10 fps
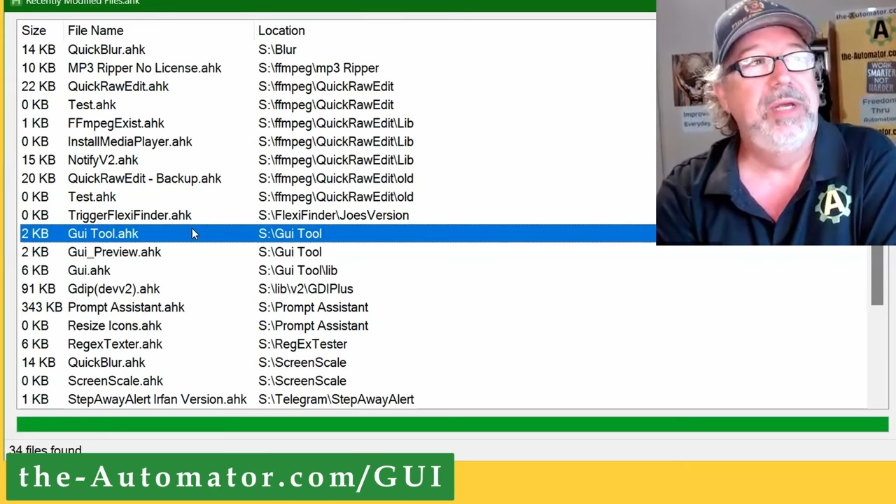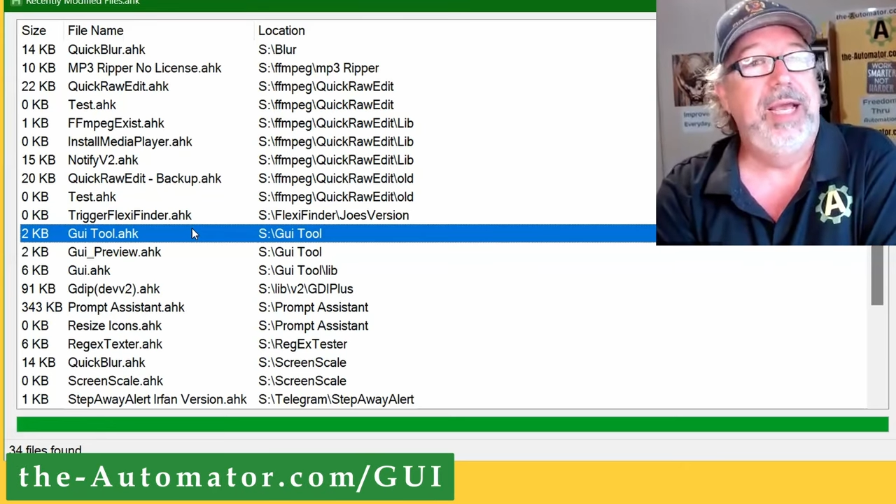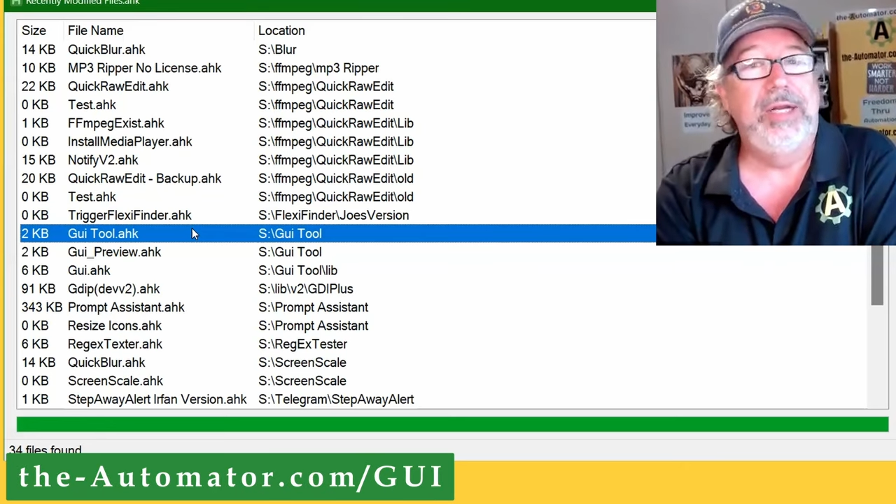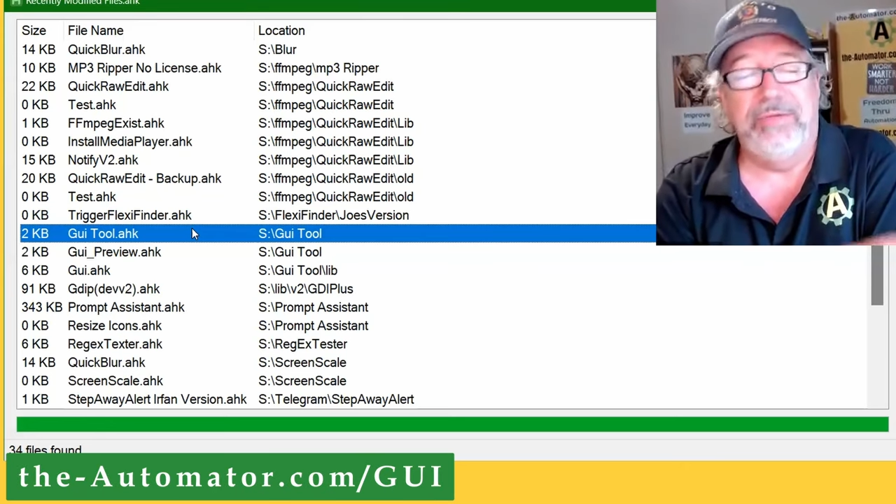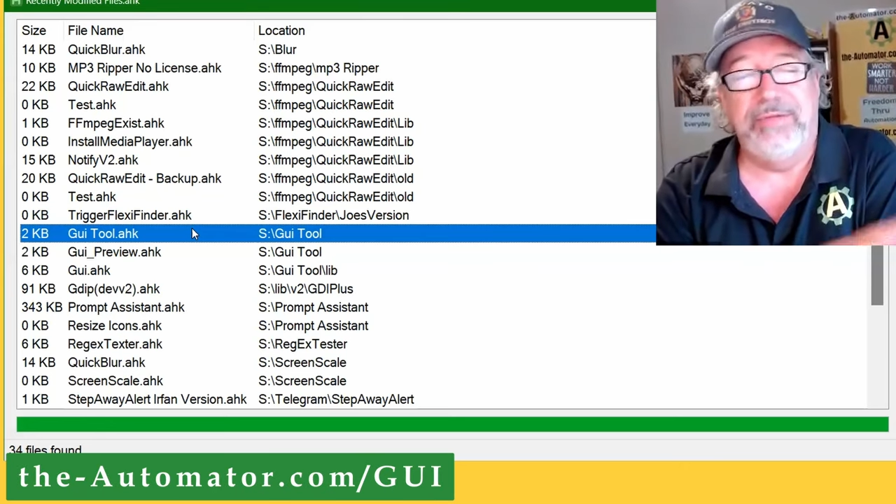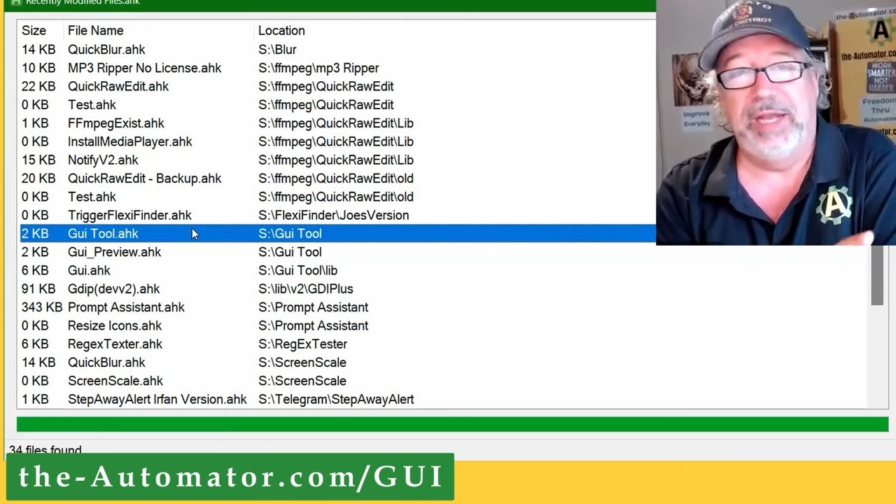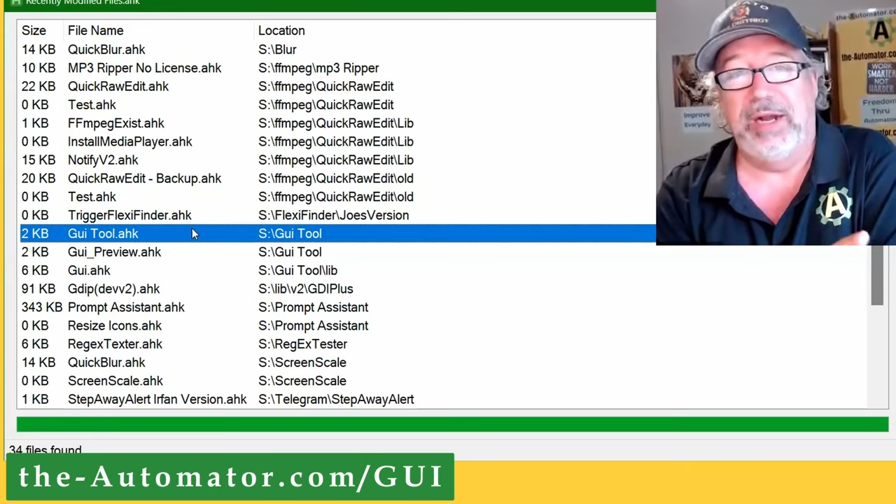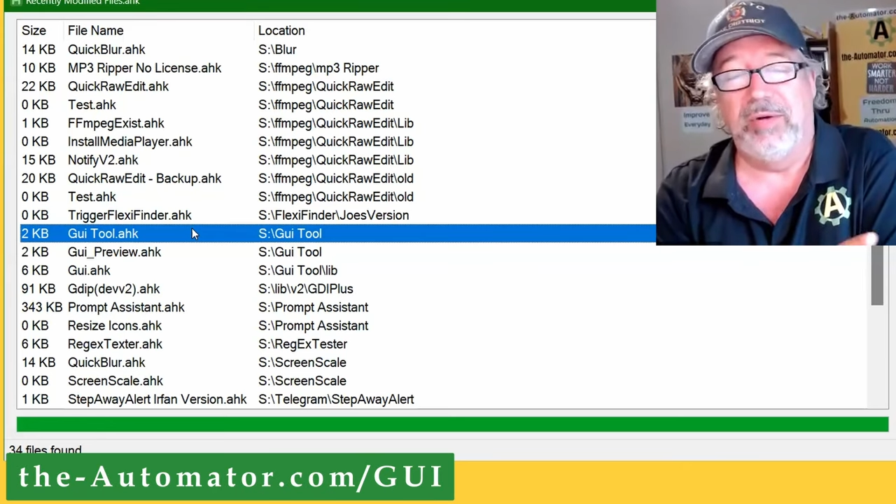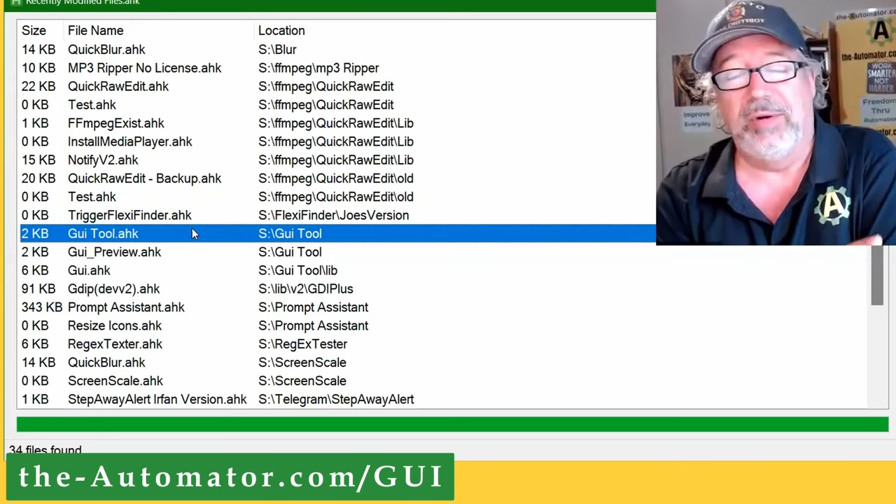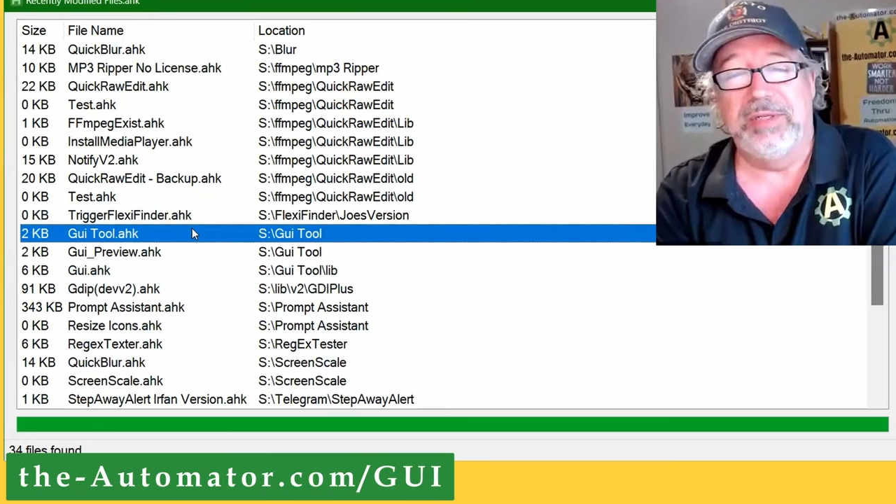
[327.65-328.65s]
And don't forget,
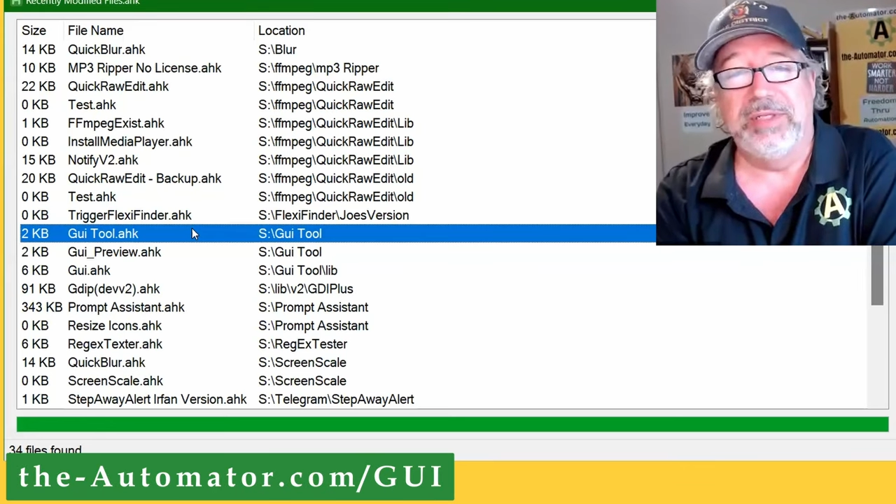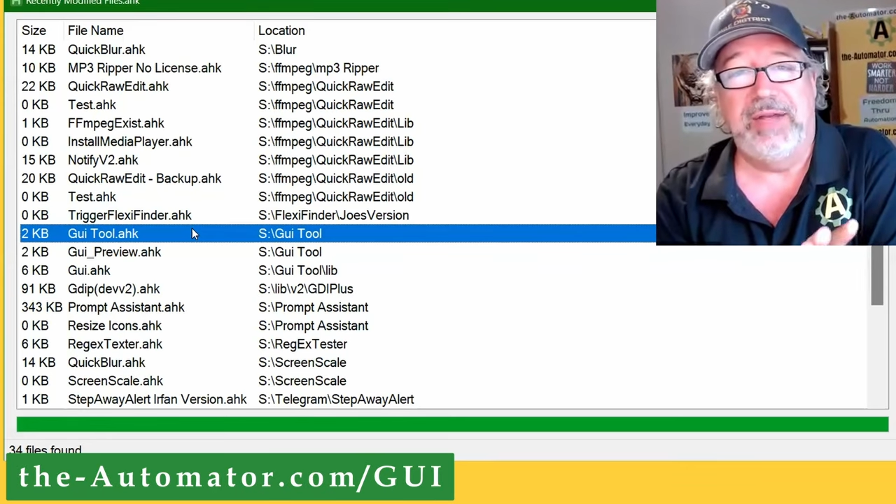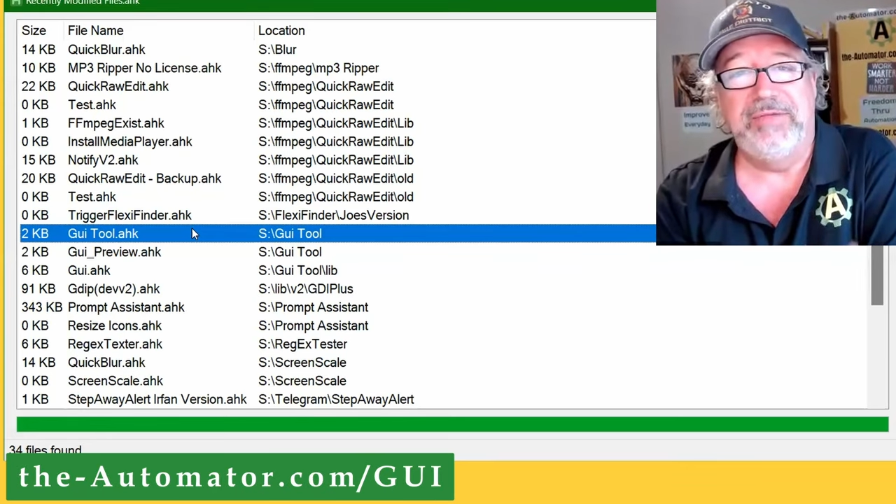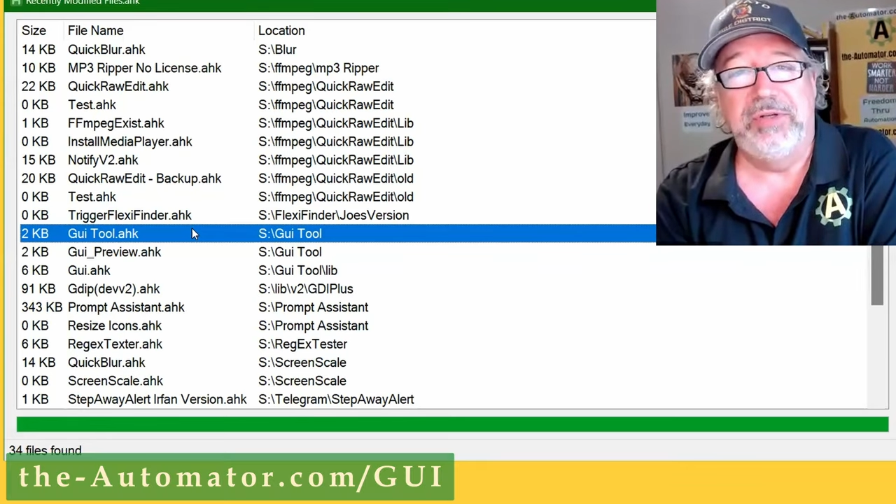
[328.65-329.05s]
our courses have